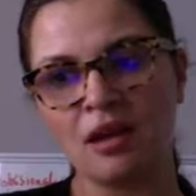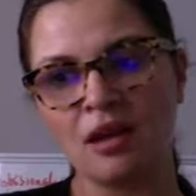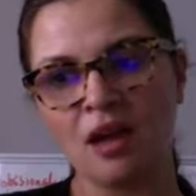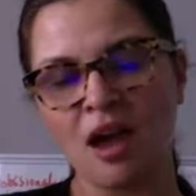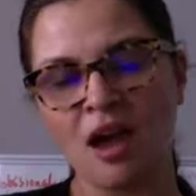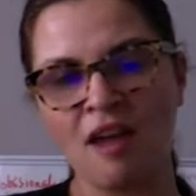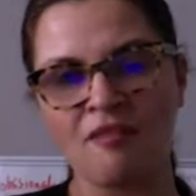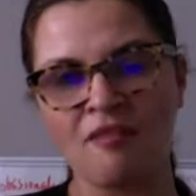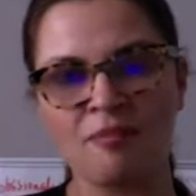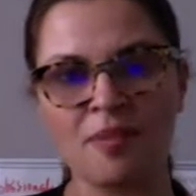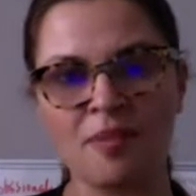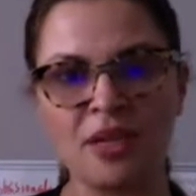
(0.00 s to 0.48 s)

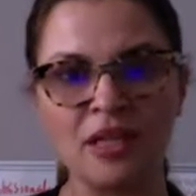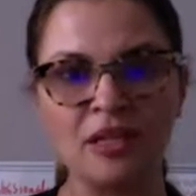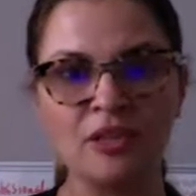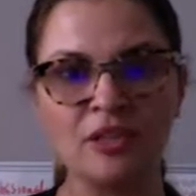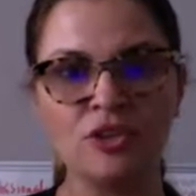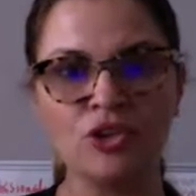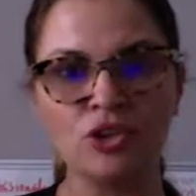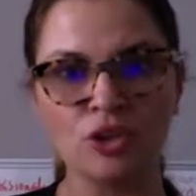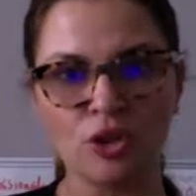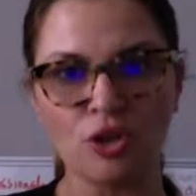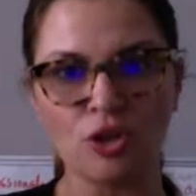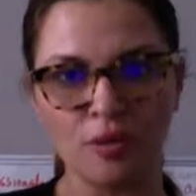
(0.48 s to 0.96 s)
I have been
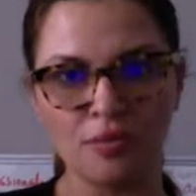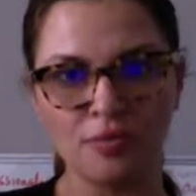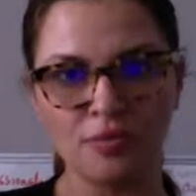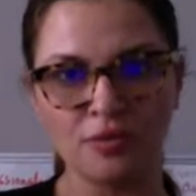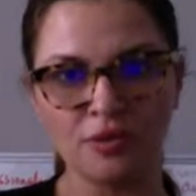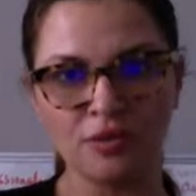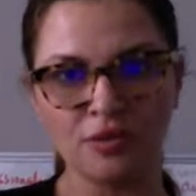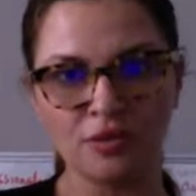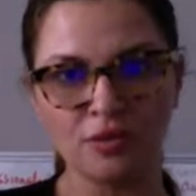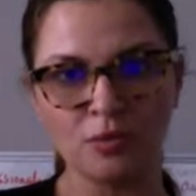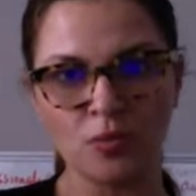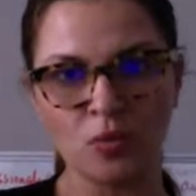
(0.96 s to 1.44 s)
in
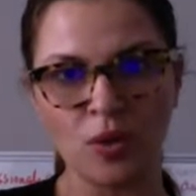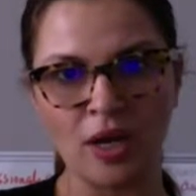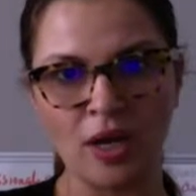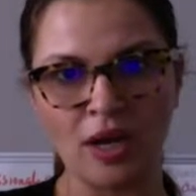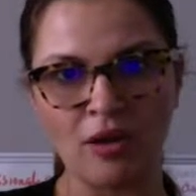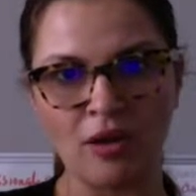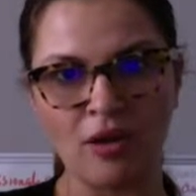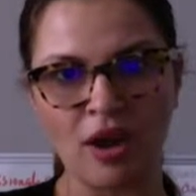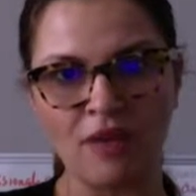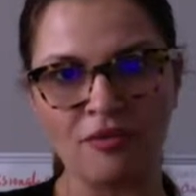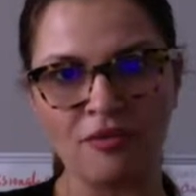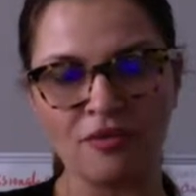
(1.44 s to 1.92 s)
jobs
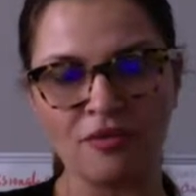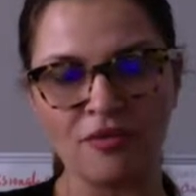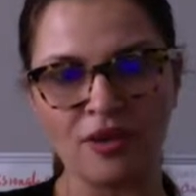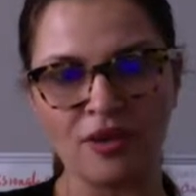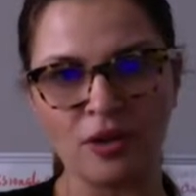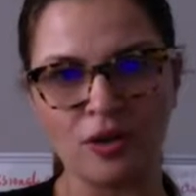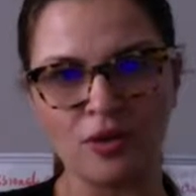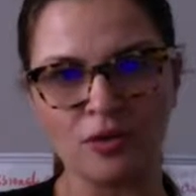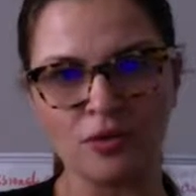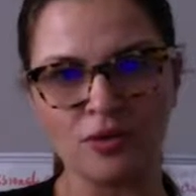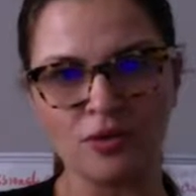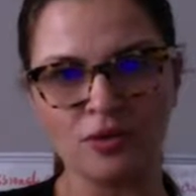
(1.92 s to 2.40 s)
where I
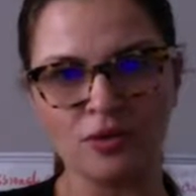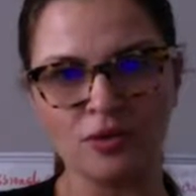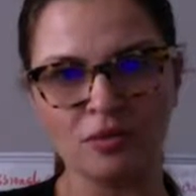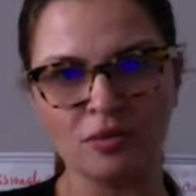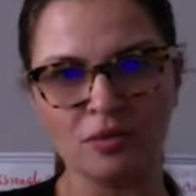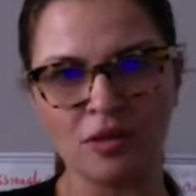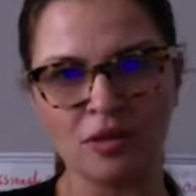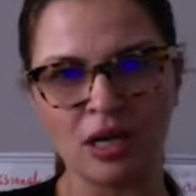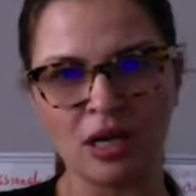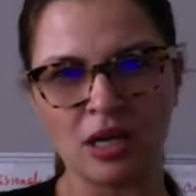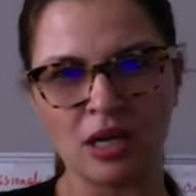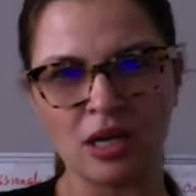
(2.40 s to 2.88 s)
felt
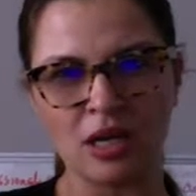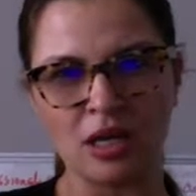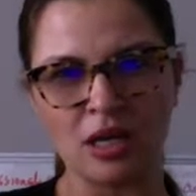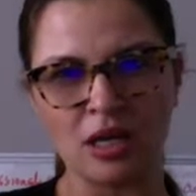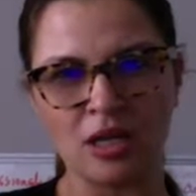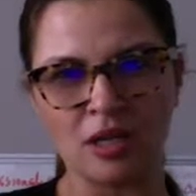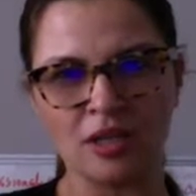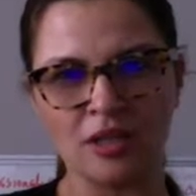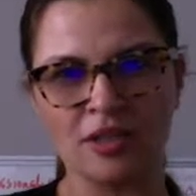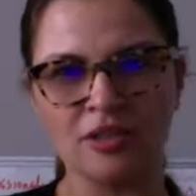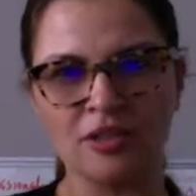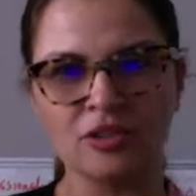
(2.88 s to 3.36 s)

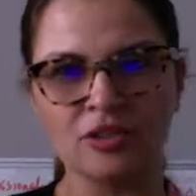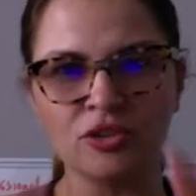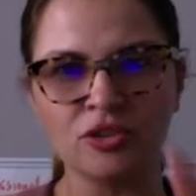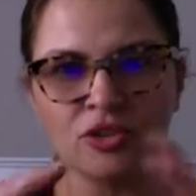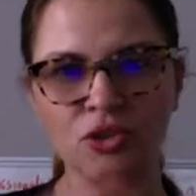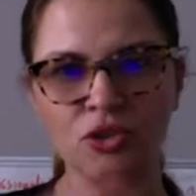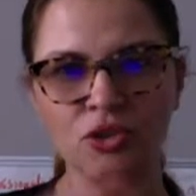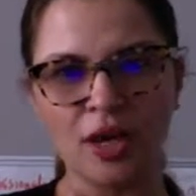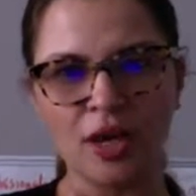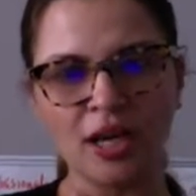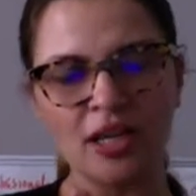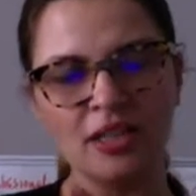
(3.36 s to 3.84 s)

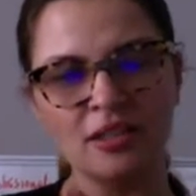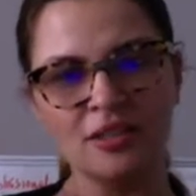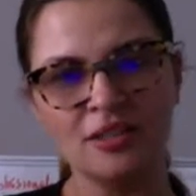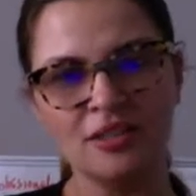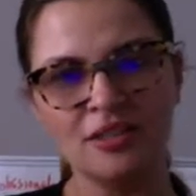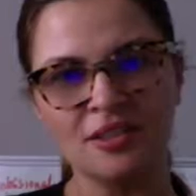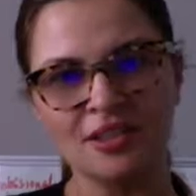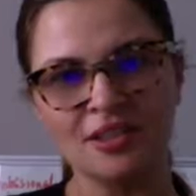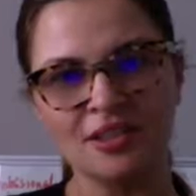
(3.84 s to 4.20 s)
constrained,